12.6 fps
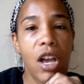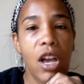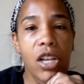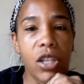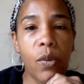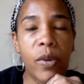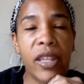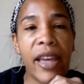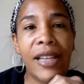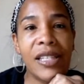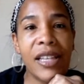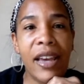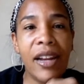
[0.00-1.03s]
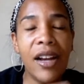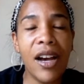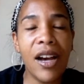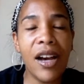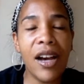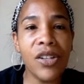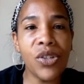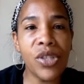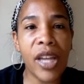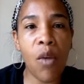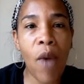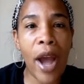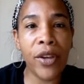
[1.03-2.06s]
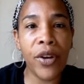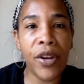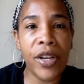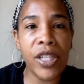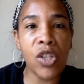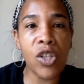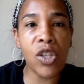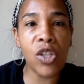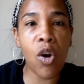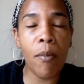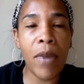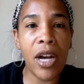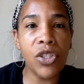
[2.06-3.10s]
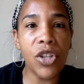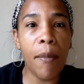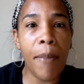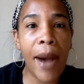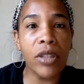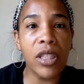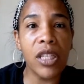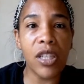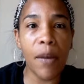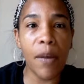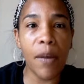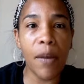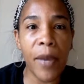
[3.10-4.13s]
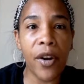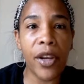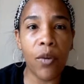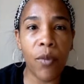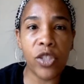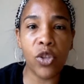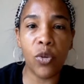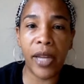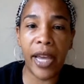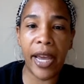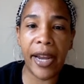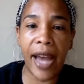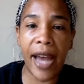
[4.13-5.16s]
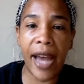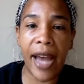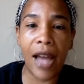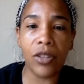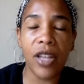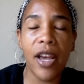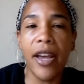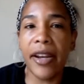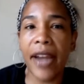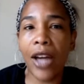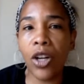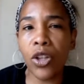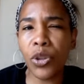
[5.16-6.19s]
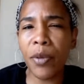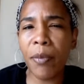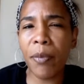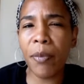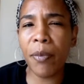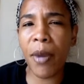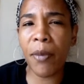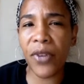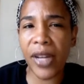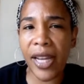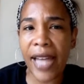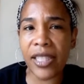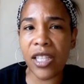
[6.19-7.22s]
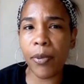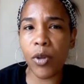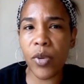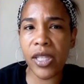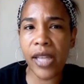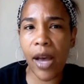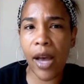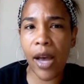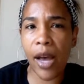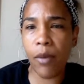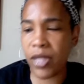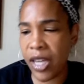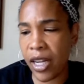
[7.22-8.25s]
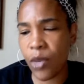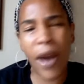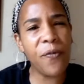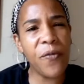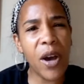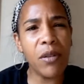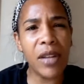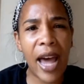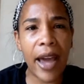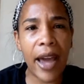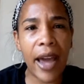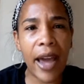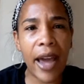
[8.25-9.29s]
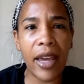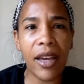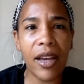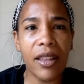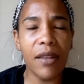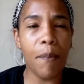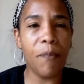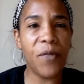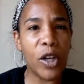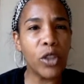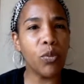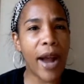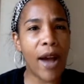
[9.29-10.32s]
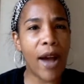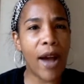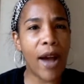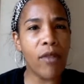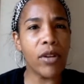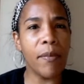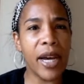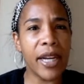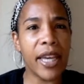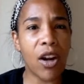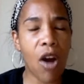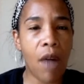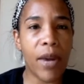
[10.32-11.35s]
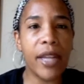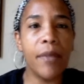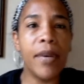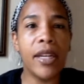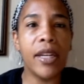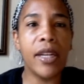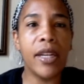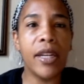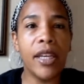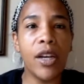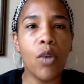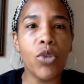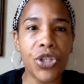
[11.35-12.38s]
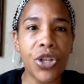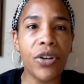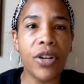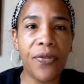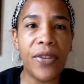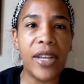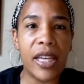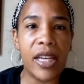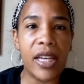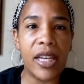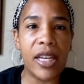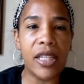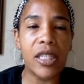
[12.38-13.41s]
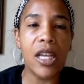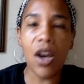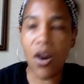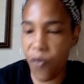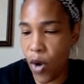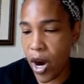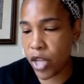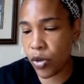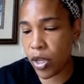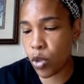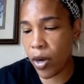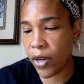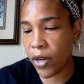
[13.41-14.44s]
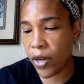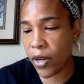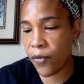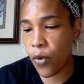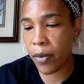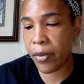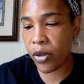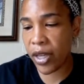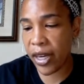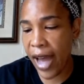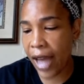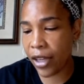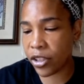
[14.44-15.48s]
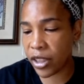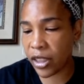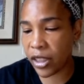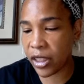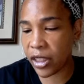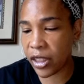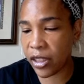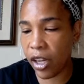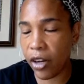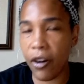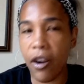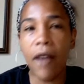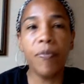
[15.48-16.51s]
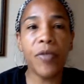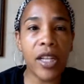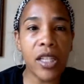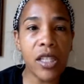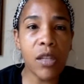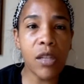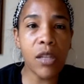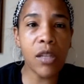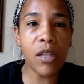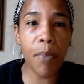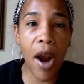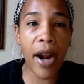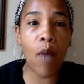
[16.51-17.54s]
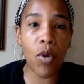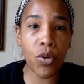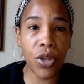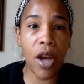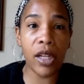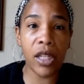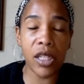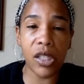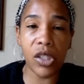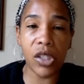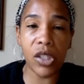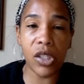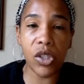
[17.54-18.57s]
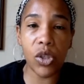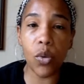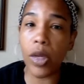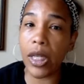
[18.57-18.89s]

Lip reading: So with that said, understand why you're hearing so much about these American Rescue Plan dollars. Now, don't you remember for the last couple of weeks, I was telling you, I felt like the first round of money had already been here. Well, sure enough, it is. $424 million is here. Now, this is the part I want y'all to listen to.